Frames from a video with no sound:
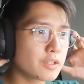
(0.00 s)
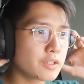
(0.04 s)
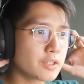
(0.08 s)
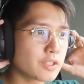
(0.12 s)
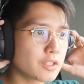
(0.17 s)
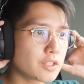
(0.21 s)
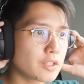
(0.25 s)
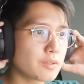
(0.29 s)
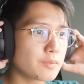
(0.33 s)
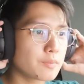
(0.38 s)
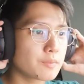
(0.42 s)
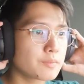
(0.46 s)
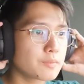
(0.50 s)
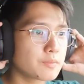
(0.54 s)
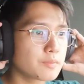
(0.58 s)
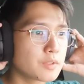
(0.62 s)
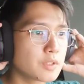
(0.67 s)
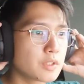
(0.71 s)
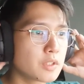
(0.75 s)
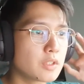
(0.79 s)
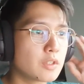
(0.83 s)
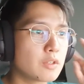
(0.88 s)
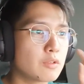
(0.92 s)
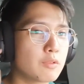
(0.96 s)
Um,
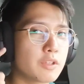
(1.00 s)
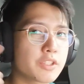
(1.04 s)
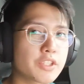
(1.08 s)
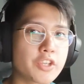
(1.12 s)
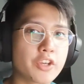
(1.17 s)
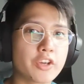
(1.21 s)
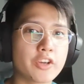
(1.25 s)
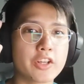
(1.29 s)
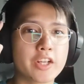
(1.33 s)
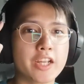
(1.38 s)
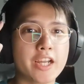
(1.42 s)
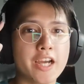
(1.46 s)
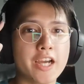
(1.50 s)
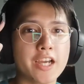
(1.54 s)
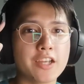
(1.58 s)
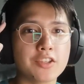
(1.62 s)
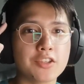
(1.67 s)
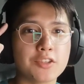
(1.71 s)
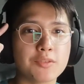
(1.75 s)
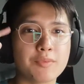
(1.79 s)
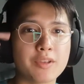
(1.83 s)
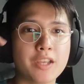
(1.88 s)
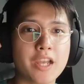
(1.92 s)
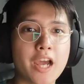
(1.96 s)
what's going on guys?
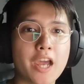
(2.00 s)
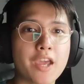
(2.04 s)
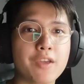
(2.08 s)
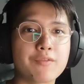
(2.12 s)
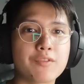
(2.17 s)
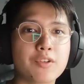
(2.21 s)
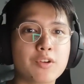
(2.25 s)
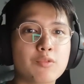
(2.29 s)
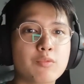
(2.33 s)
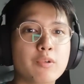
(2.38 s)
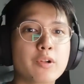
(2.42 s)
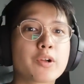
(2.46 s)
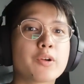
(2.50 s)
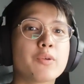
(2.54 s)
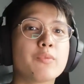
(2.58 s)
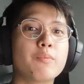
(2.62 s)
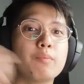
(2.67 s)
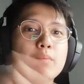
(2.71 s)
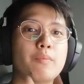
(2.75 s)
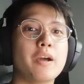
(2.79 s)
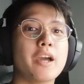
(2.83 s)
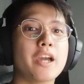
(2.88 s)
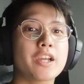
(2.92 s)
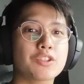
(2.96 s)
It's Gyverr.
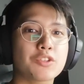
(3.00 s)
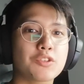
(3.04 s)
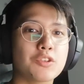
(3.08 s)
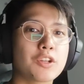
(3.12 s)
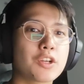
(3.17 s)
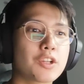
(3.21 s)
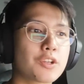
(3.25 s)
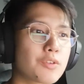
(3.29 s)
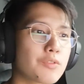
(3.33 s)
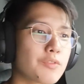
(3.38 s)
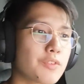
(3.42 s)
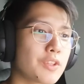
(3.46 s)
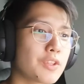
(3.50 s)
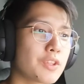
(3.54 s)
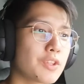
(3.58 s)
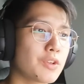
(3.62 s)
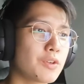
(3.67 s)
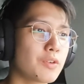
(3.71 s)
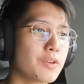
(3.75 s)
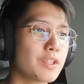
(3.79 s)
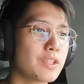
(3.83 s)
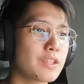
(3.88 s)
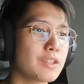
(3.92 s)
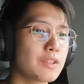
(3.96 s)
Welcome back to another
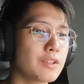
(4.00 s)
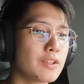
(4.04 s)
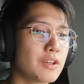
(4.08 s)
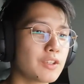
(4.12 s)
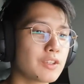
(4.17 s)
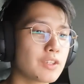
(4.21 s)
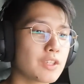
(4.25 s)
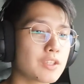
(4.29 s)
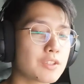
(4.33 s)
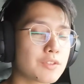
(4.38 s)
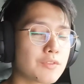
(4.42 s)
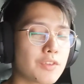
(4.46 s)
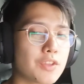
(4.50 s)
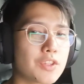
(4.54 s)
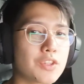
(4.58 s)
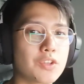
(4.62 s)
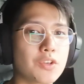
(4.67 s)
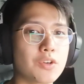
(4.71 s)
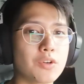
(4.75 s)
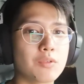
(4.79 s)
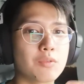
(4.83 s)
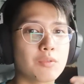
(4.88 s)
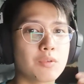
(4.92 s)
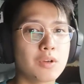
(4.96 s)
video and on this
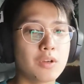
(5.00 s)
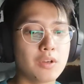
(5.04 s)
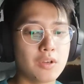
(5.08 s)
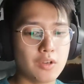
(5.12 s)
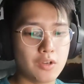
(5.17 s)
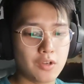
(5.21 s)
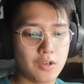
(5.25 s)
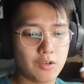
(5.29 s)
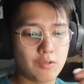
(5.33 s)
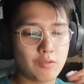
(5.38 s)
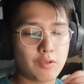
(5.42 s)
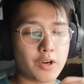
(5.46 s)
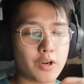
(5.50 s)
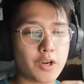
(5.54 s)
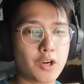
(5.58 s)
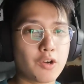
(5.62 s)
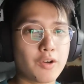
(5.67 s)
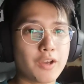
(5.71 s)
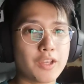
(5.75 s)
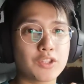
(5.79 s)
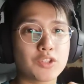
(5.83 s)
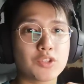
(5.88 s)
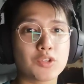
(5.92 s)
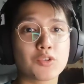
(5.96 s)
video, we're
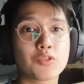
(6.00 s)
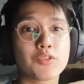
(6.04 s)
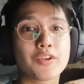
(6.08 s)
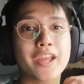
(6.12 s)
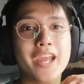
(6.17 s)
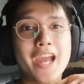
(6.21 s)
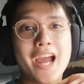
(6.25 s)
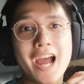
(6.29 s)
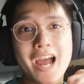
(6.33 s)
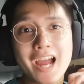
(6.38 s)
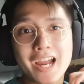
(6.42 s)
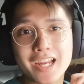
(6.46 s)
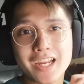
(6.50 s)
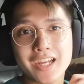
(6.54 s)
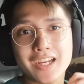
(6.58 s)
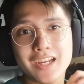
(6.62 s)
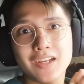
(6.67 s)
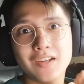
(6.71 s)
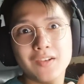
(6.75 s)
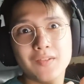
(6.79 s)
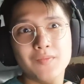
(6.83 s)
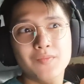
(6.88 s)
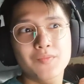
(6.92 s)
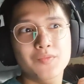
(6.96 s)
going to react
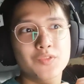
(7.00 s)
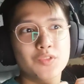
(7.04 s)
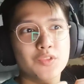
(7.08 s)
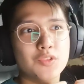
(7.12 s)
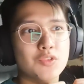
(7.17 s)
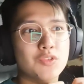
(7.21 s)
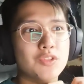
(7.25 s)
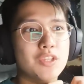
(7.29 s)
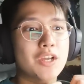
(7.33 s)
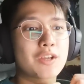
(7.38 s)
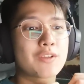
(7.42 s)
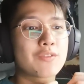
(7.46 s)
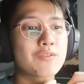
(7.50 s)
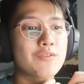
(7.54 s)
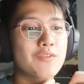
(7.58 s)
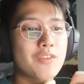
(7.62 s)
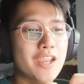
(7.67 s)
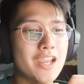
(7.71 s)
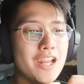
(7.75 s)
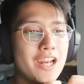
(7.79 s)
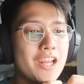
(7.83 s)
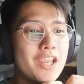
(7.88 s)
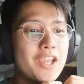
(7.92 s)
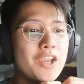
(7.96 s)
to the
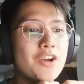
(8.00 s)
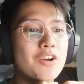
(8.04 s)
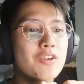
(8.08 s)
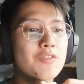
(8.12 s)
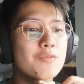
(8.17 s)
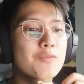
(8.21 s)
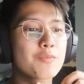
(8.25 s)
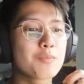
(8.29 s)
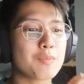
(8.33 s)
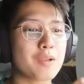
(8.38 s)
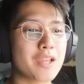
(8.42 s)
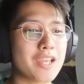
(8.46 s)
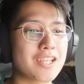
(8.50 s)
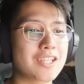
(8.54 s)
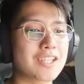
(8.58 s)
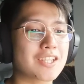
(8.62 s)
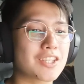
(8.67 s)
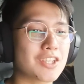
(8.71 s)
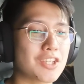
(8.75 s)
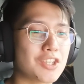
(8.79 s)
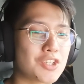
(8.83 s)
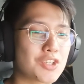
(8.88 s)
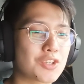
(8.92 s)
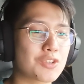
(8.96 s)
unveiling of
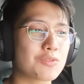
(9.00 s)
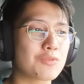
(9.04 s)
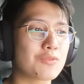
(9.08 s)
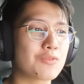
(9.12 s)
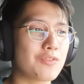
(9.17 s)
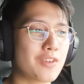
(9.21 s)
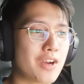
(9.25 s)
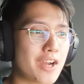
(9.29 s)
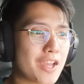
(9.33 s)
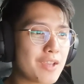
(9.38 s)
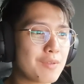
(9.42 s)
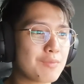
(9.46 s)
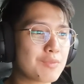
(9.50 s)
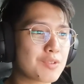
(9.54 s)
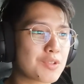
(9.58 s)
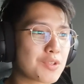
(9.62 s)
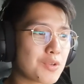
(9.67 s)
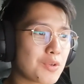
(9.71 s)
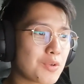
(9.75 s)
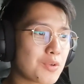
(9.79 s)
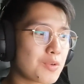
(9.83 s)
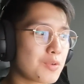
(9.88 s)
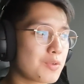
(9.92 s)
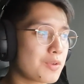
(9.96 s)
PlayStation 5.
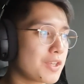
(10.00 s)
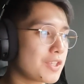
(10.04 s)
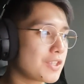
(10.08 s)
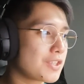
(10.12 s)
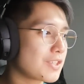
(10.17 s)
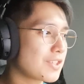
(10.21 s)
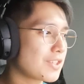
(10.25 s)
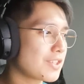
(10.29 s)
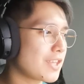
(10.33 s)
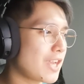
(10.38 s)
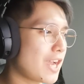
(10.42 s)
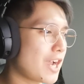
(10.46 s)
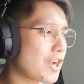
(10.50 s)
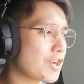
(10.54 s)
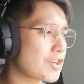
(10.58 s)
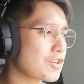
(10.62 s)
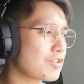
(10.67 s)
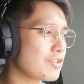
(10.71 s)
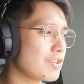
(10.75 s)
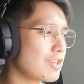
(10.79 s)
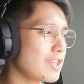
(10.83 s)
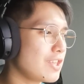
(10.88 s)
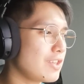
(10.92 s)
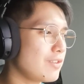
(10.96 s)
So it's
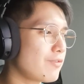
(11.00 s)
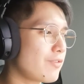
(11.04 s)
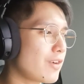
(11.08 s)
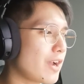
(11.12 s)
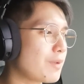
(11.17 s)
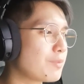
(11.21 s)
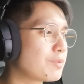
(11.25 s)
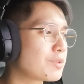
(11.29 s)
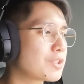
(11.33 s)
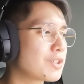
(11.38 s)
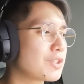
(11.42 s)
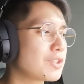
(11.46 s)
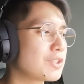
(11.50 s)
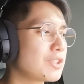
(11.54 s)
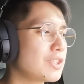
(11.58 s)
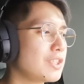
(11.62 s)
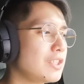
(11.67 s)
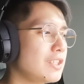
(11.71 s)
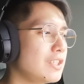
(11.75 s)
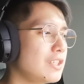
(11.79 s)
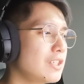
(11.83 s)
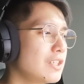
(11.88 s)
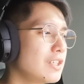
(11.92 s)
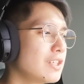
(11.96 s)
actually
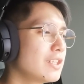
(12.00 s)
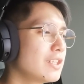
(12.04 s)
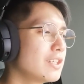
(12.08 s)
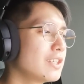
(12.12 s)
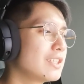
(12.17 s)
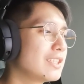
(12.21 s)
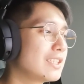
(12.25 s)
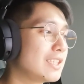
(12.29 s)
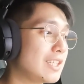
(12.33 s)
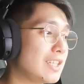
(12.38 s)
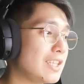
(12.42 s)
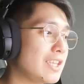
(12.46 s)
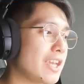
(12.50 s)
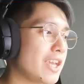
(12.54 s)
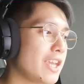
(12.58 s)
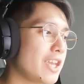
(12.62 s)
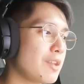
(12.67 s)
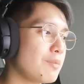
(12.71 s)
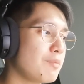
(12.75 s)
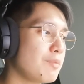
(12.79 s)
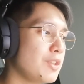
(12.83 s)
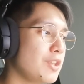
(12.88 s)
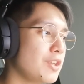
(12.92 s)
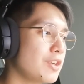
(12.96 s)
5.30 3
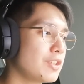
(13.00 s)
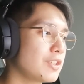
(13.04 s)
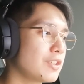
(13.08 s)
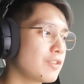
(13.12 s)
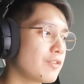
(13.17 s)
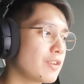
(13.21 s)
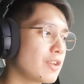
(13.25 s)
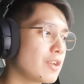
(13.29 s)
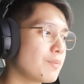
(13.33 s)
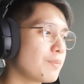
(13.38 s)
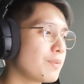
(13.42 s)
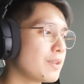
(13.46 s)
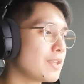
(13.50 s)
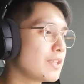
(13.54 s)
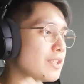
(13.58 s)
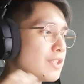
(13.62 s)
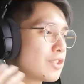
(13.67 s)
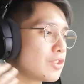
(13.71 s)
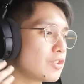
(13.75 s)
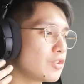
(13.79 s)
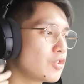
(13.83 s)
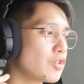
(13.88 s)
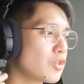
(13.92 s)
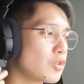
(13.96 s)
a.m. here in the
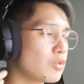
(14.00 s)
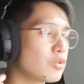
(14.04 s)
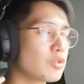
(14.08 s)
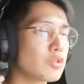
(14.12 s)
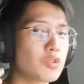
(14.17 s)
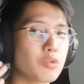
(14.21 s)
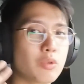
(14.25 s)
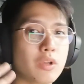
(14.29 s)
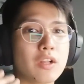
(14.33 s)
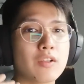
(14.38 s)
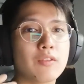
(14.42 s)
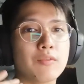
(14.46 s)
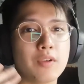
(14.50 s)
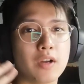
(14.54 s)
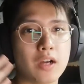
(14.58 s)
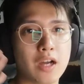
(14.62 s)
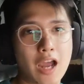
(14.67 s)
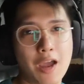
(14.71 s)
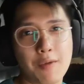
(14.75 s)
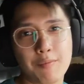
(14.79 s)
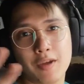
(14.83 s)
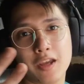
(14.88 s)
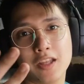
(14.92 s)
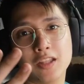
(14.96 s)
Philippines, June 12, A oh,
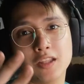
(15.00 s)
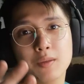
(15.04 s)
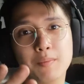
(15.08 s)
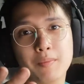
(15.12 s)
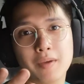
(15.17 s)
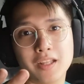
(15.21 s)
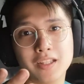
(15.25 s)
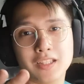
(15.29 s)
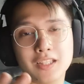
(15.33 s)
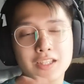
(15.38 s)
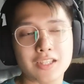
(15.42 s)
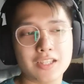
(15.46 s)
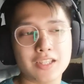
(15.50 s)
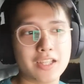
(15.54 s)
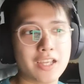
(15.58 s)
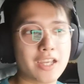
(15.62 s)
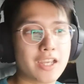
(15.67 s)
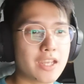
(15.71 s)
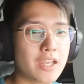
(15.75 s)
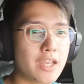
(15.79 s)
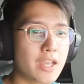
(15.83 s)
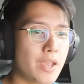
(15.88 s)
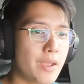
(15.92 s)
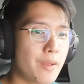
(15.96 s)
Happy Independence
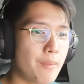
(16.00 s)
Day.